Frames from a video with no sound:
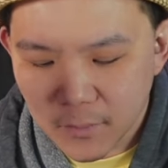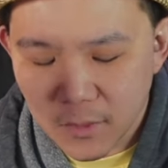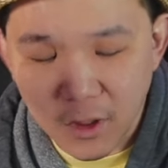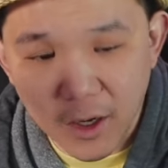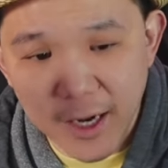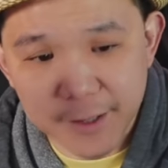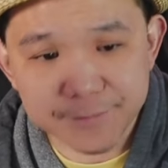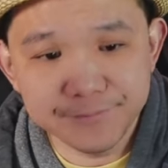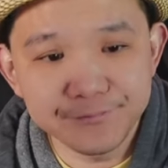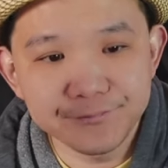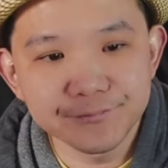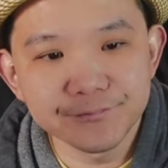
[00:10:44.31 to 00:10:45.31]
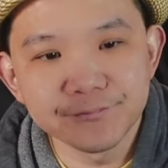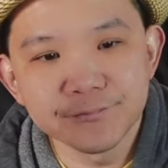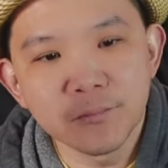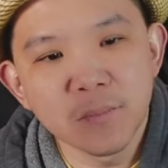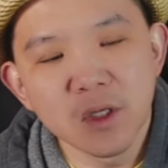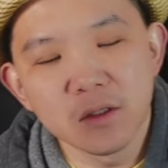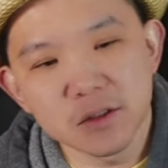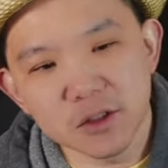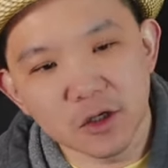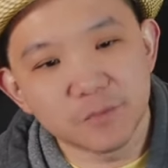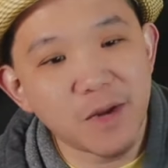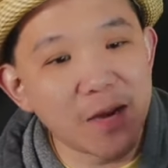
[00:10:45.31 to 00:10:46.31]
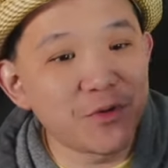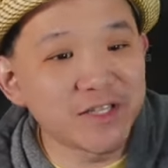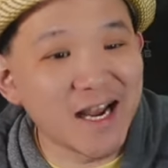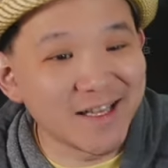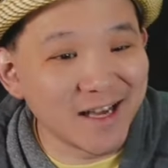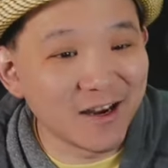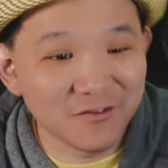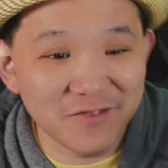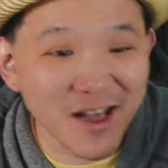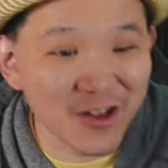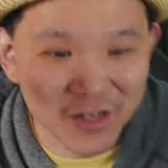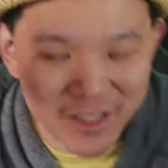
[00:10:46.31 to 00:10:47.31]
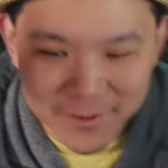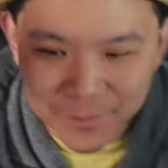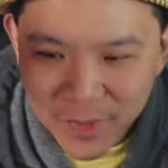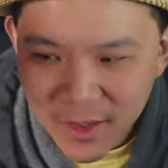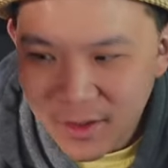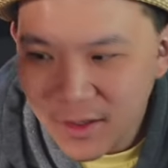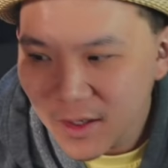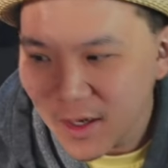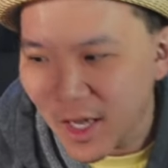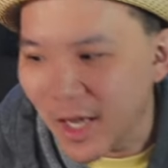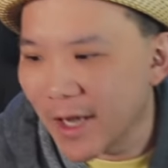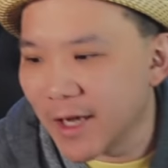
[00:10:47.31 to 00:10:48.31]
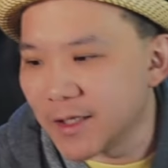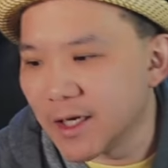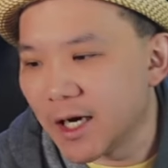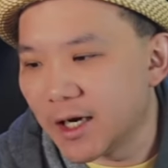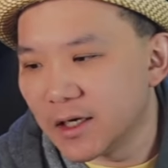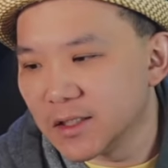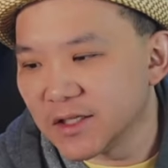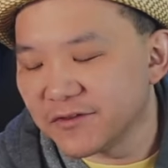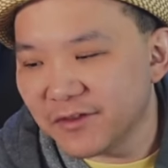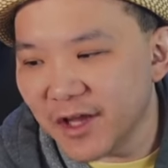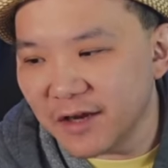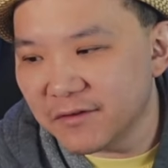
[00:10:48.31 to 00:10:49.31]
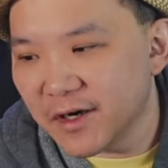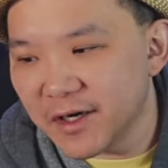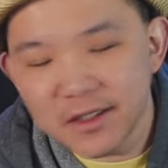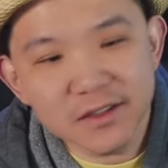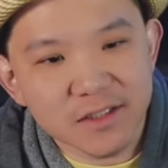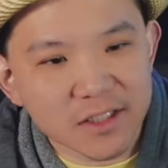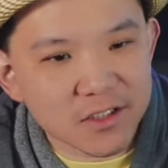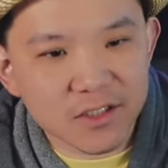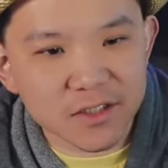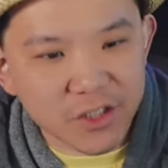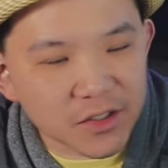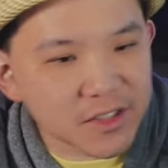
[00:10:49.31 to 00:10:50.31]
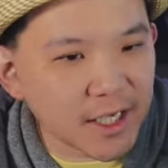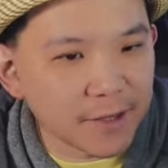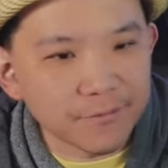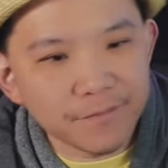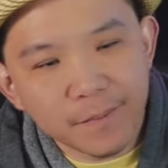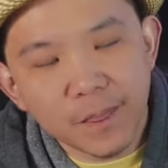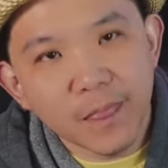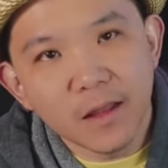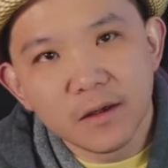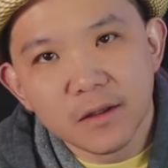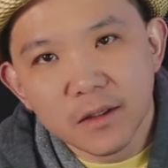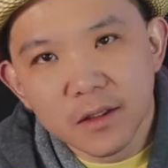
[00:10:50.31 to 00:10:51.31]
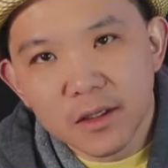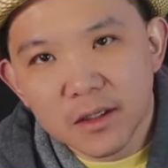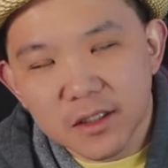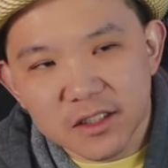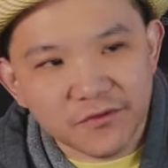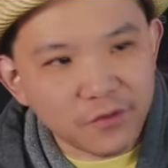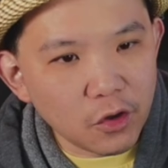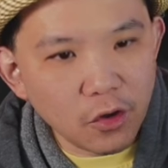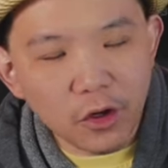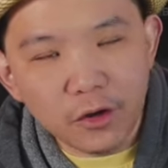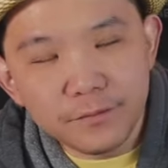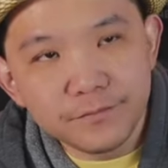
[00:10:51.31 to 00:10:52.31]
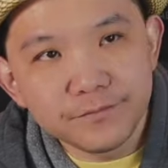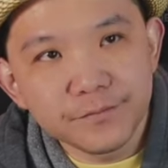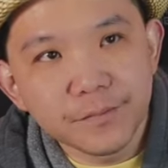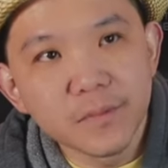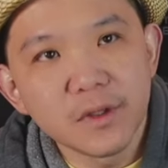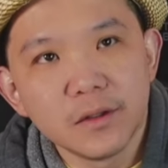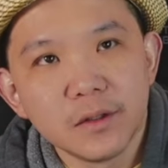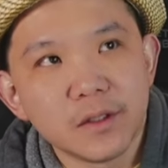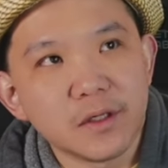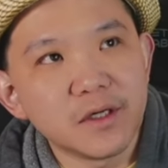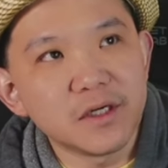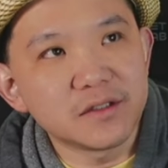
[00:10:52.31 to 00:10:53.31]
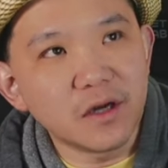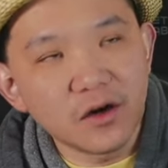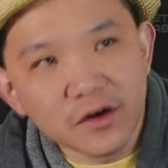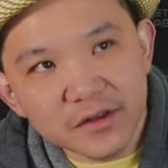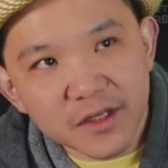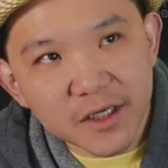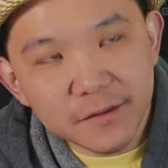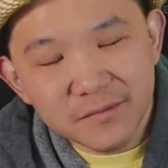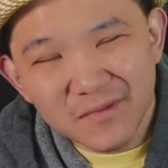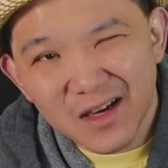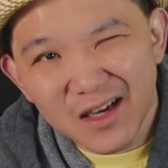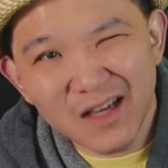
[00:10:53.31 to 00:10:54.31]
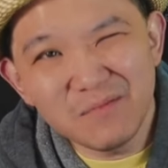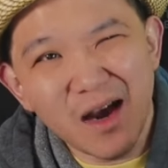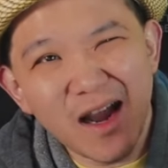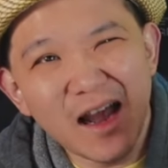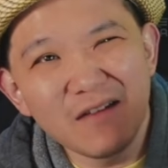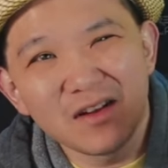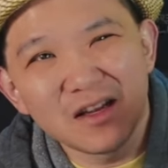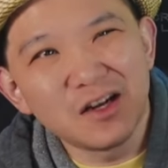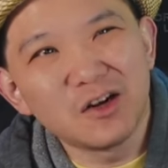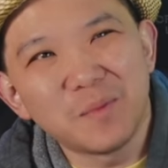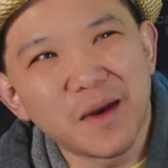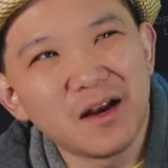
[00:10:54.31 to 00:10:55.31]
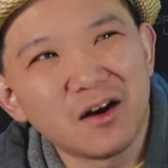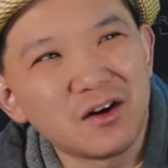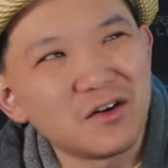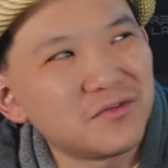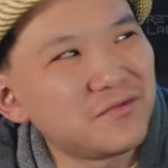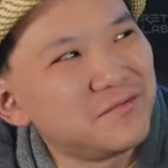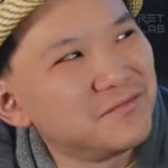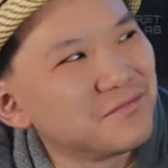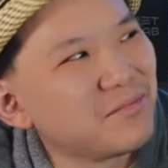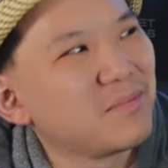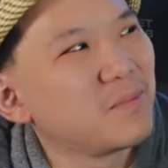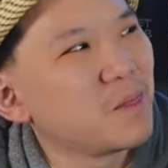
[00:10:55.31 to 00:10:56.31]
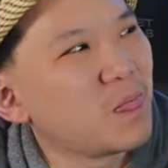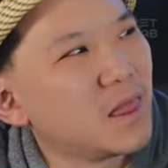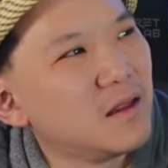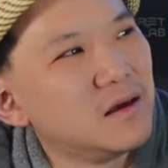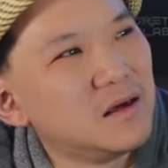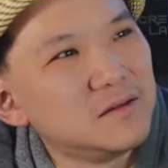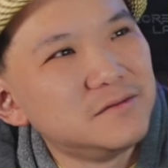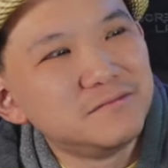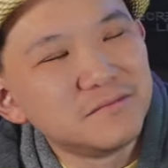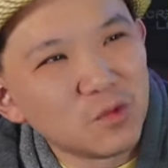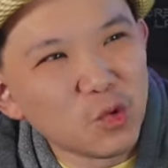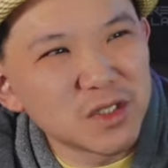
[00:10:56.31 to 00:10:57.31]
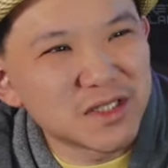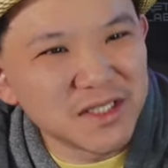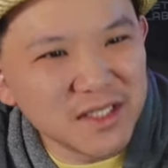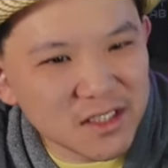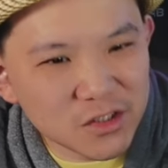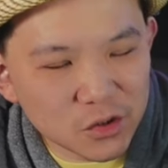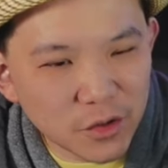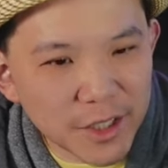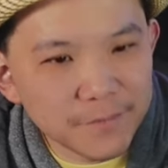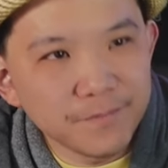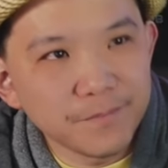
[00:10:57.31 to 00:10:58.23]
All right. So pepper died down, finally. And the flavor is still the same. It's floral. It's earthy. It might have a little bit of woodsiness to it.